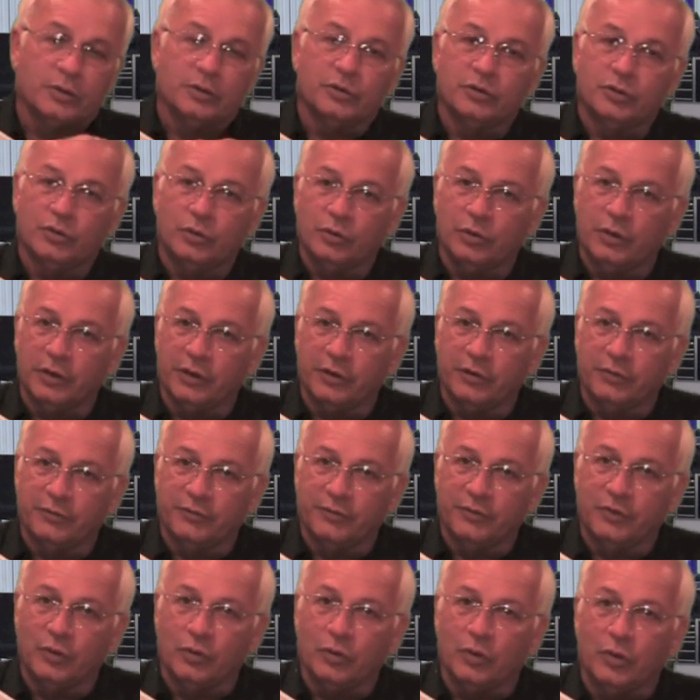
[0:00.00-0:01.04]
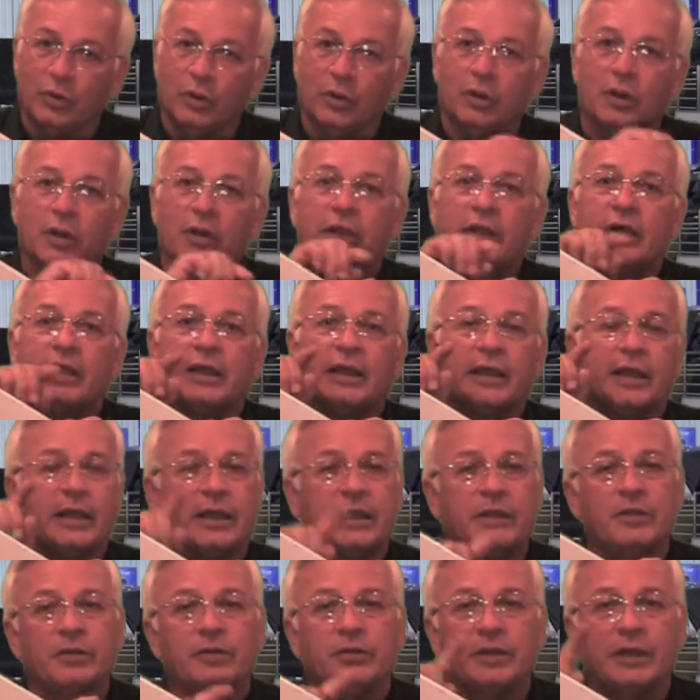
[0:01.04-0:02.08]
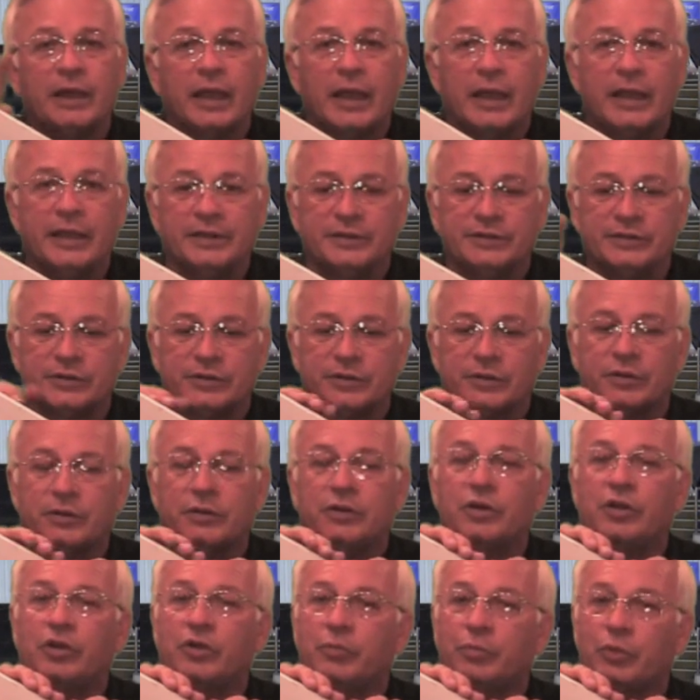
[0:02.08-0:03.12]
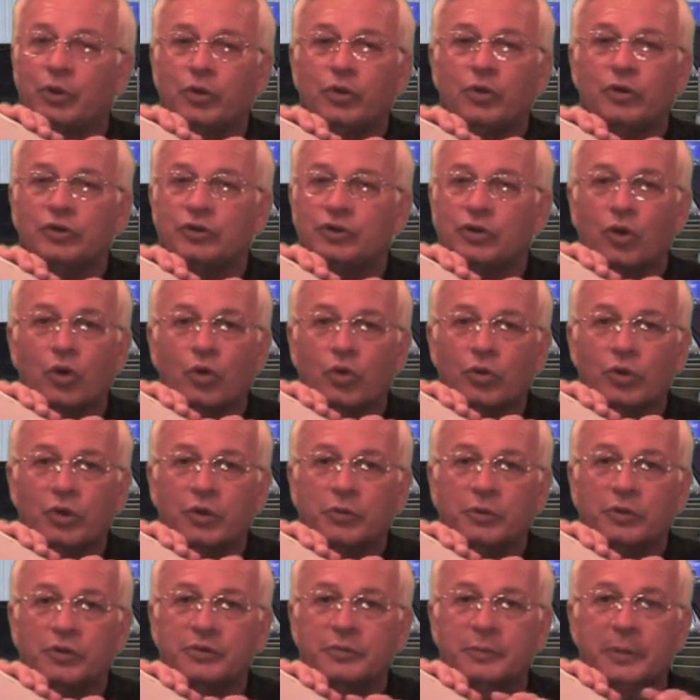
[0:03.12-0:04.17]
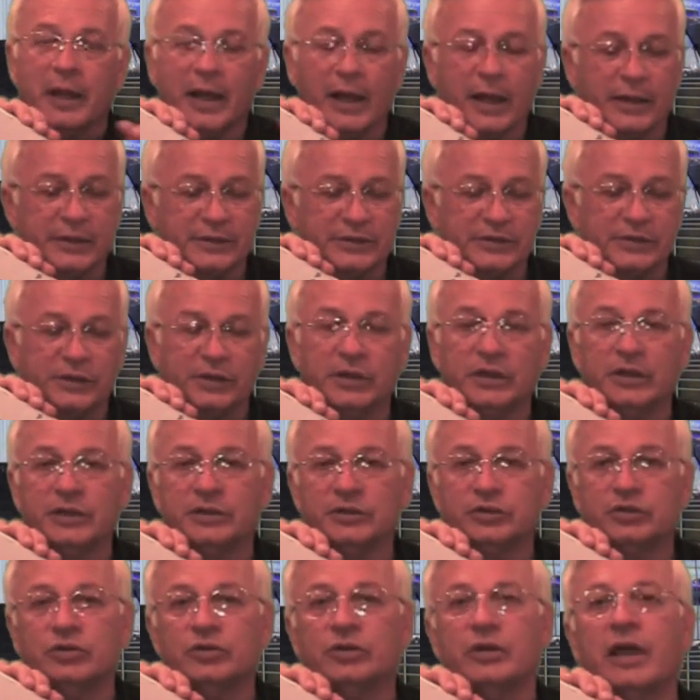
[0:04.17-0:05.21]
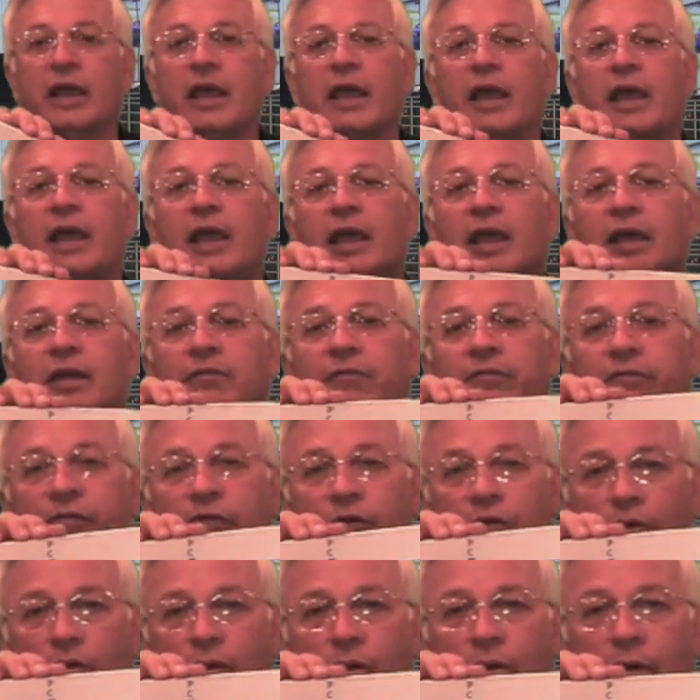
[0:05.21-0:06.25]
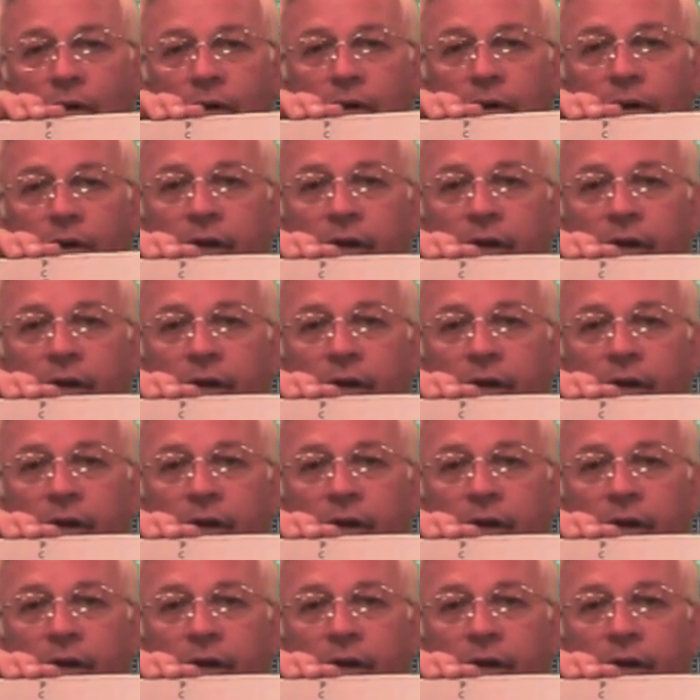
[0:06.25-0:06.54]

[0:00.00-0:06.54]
too little fuel, either case, the computer's only response is to add fuel.